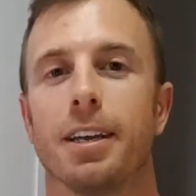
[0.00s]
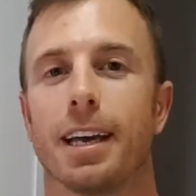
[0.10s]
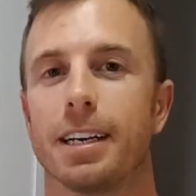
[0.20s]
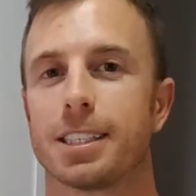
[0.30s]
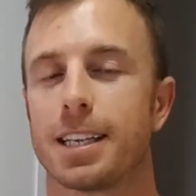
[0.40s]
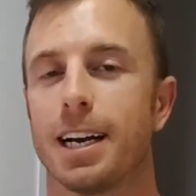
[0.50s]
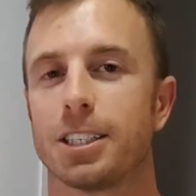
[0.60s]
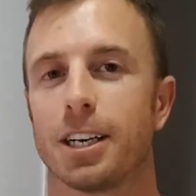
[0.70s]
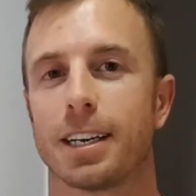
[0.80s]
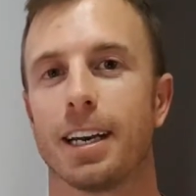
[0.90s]
They start
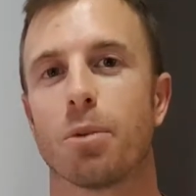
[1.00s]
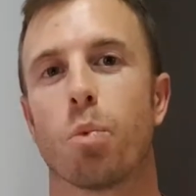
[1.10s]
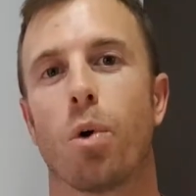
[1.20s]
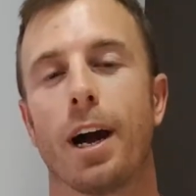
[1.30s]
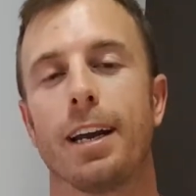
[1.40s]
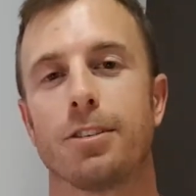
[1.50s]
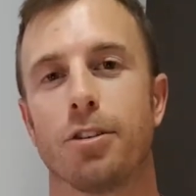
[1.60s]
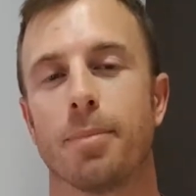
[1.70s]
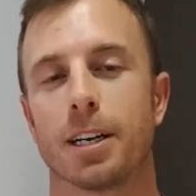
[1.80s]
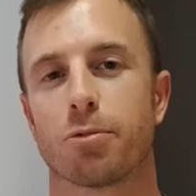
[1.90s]
chucking in way
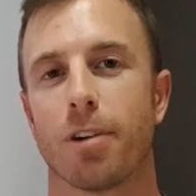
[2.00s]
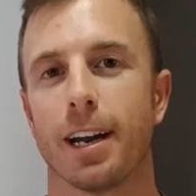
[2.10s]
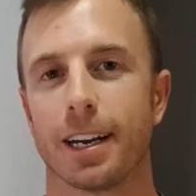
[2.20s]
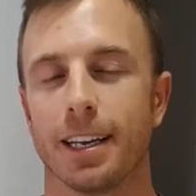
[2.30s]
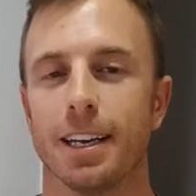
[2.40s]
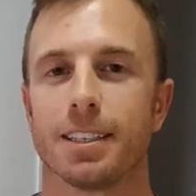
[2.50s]
too much running.